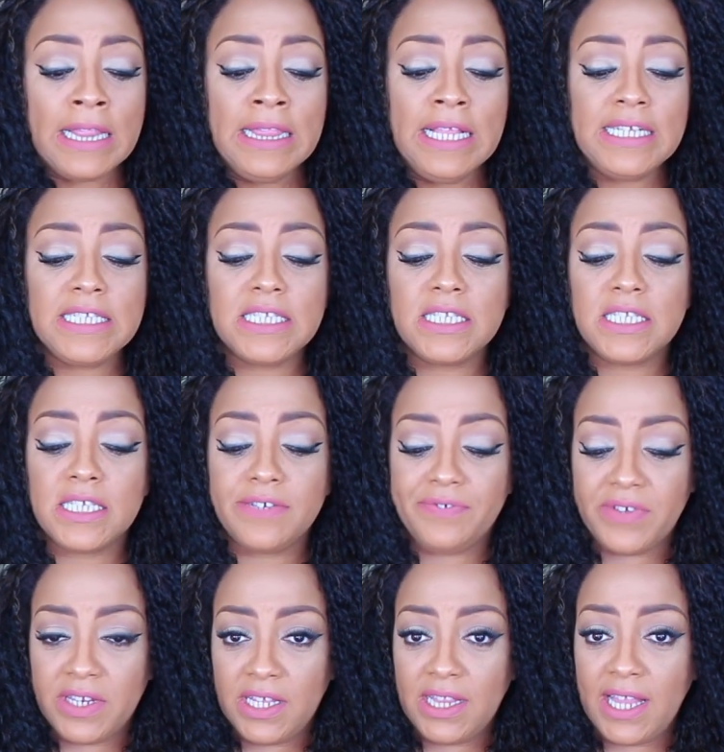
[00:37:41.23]
Listen,
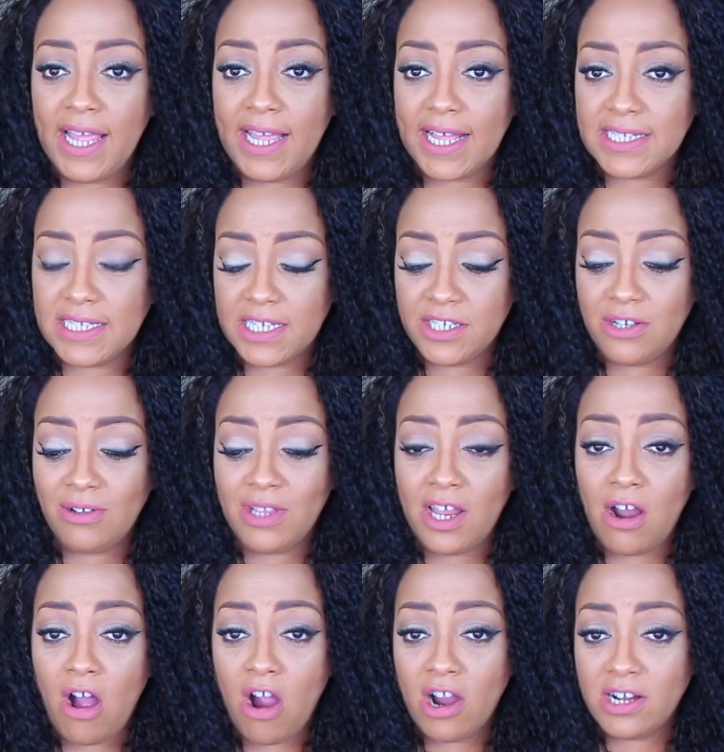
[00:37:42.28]
Tiffany, like I said, don't
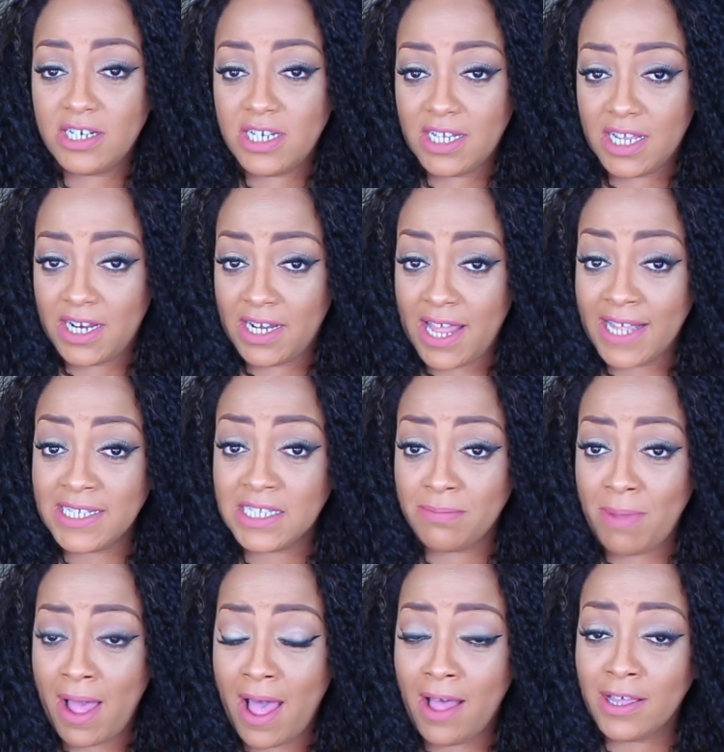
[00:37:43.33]
let a hard dick and a nice
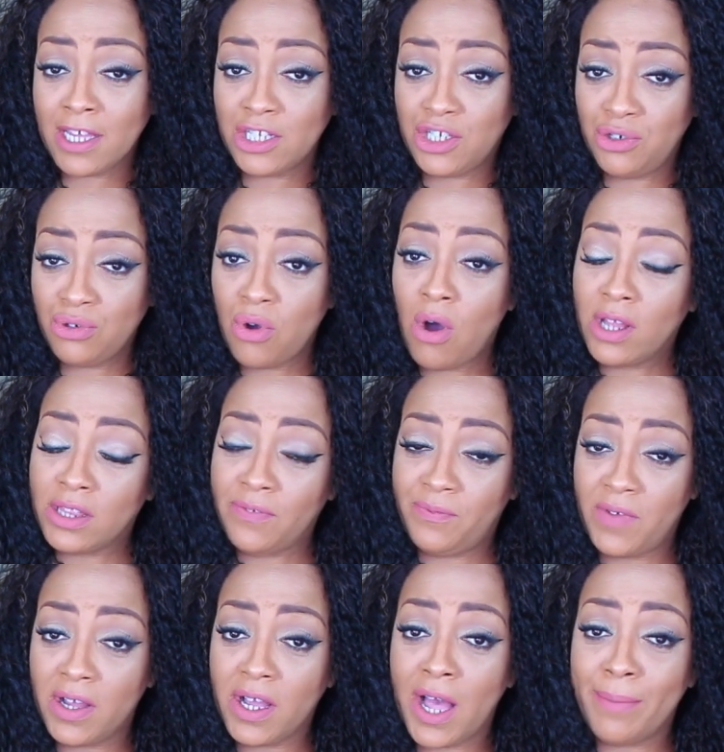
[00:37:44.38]
smile get you caught the
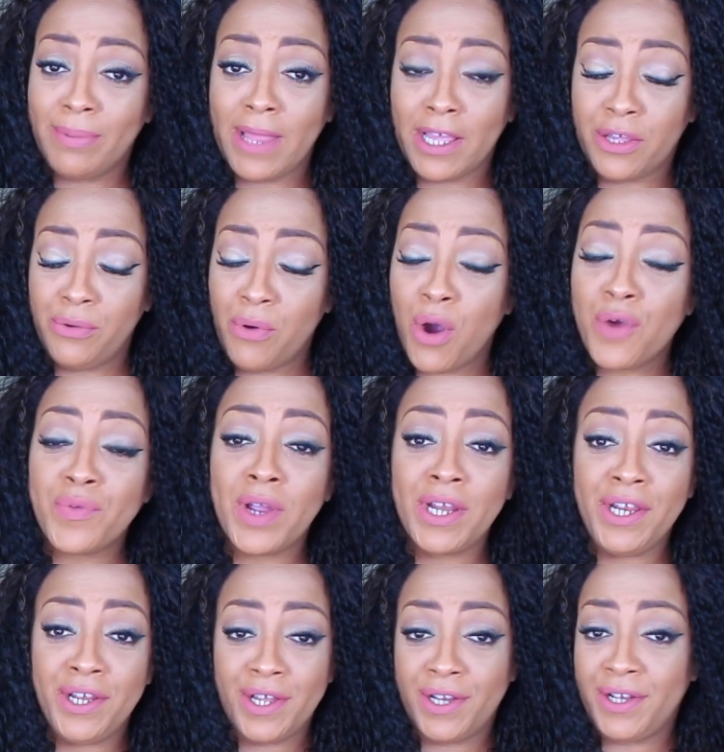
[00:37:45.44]
fuck up like you
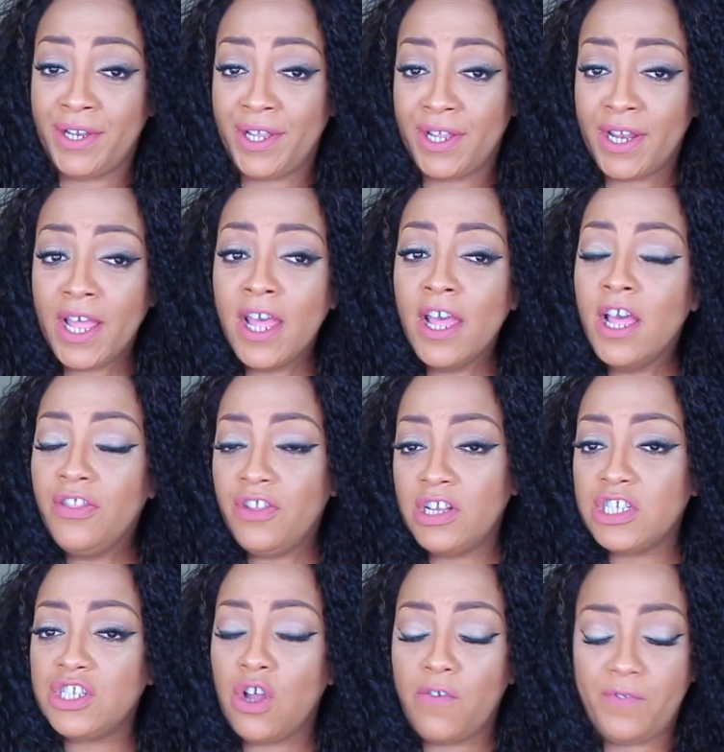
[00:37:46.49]
already done did.
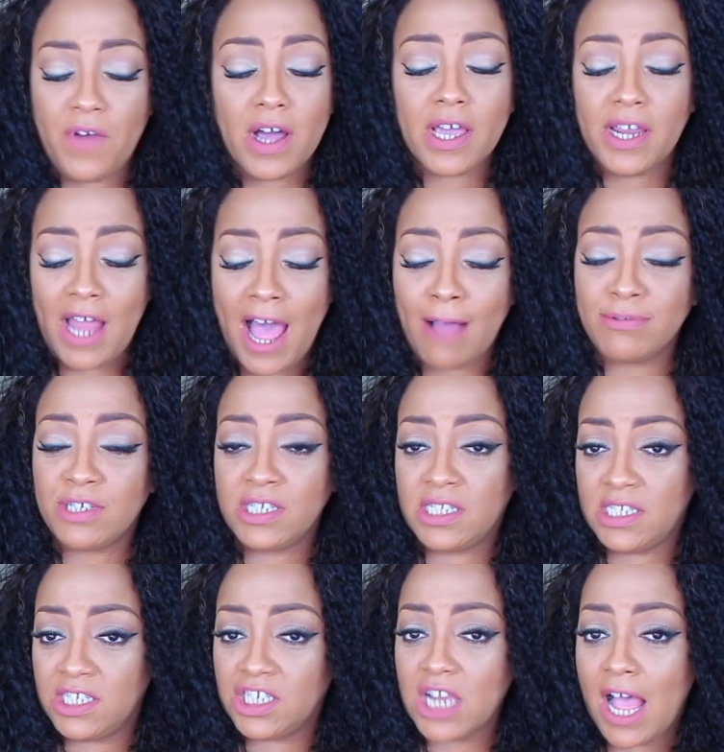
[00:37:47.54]
There's no fucking
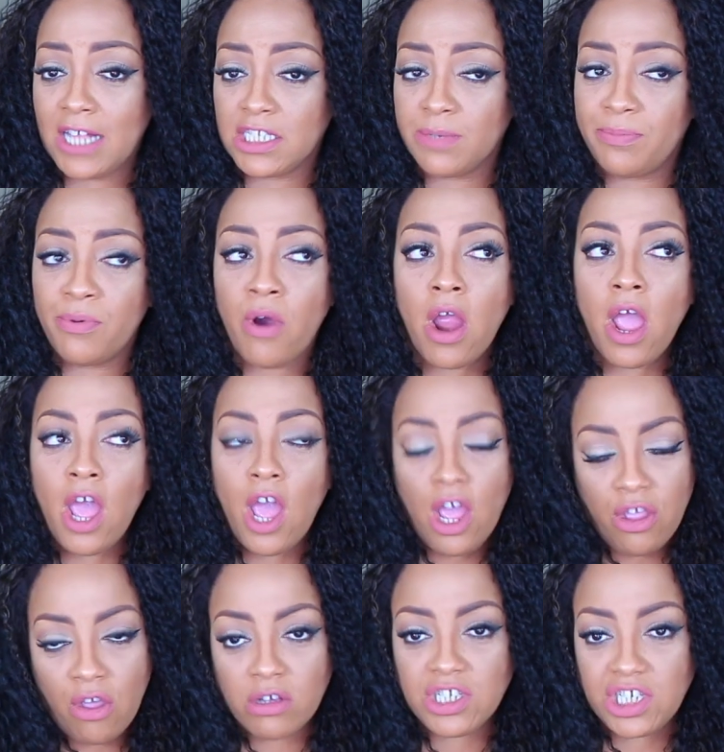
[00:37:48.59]
options in child support.
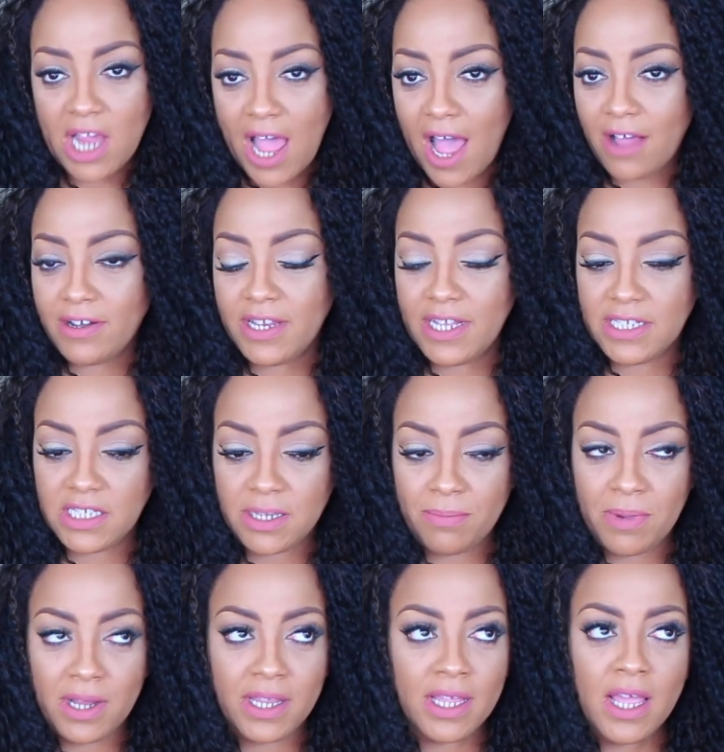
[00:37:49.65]
Your child needs the
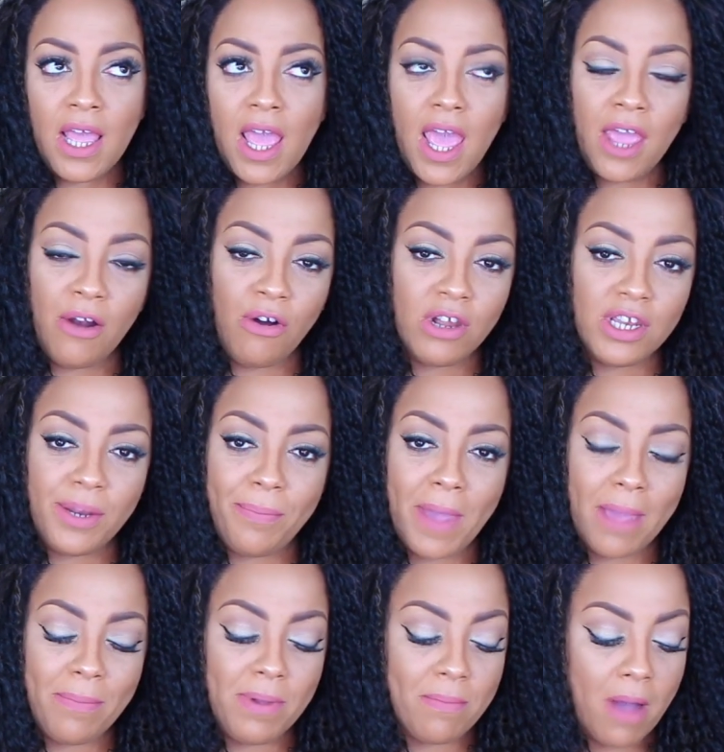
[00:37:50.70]
money. And all the
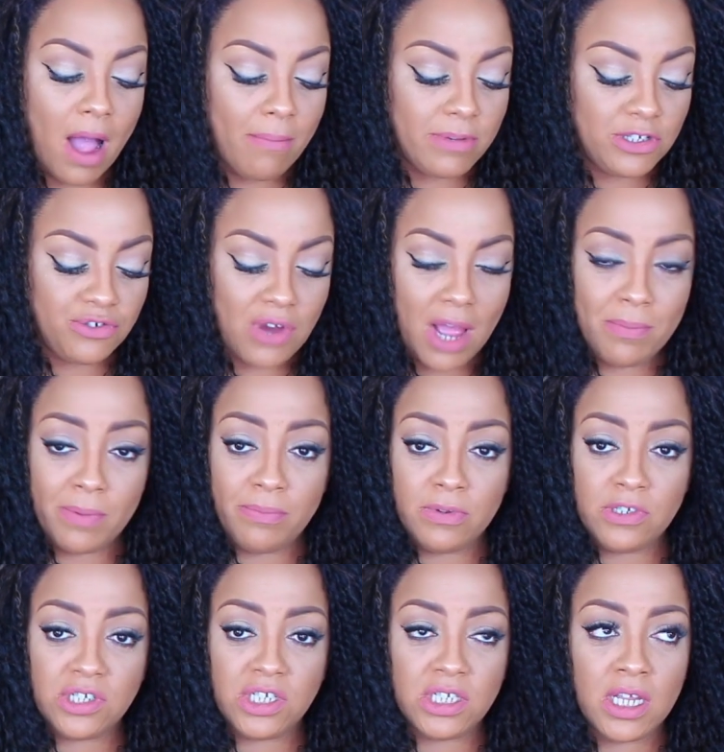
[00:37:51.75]
baby mama drama
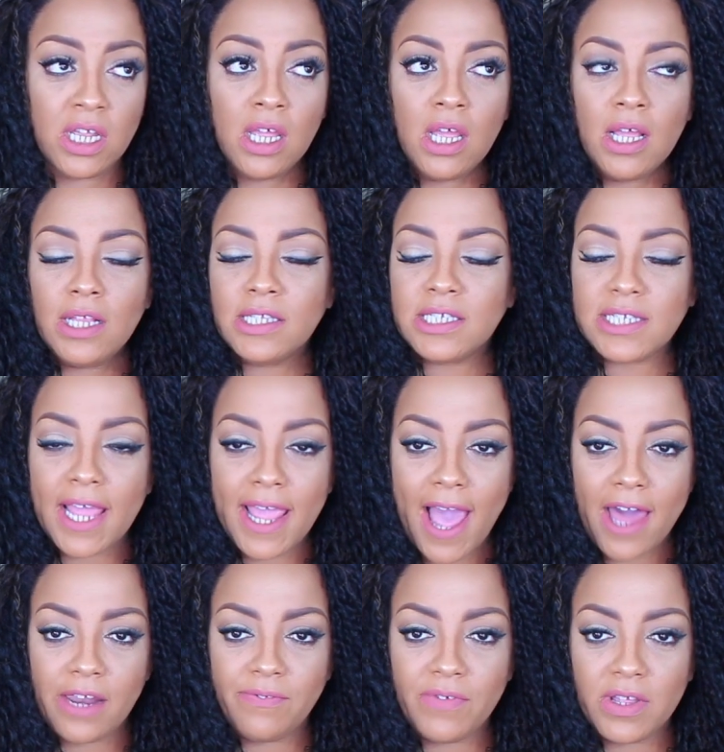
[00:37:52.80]
bullshit, stay
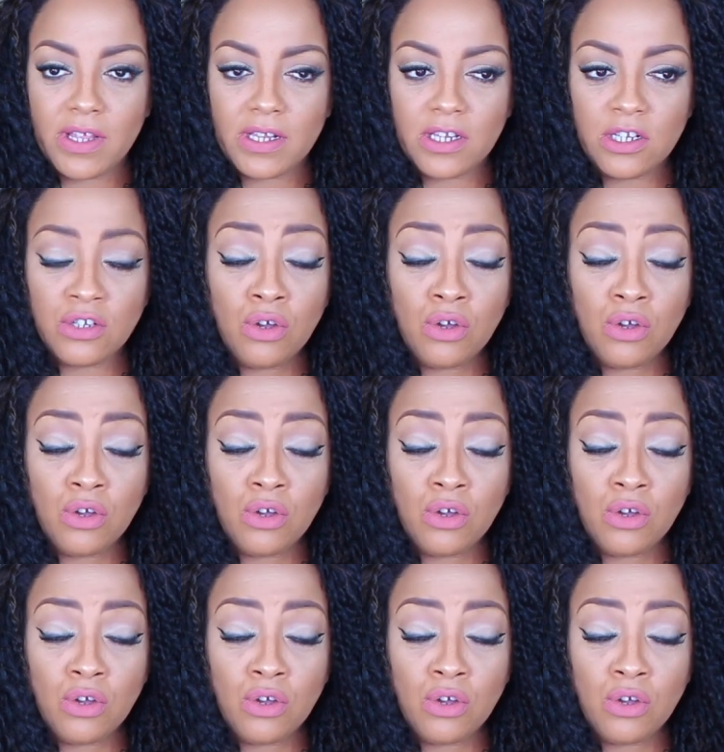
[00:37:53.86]
out of it.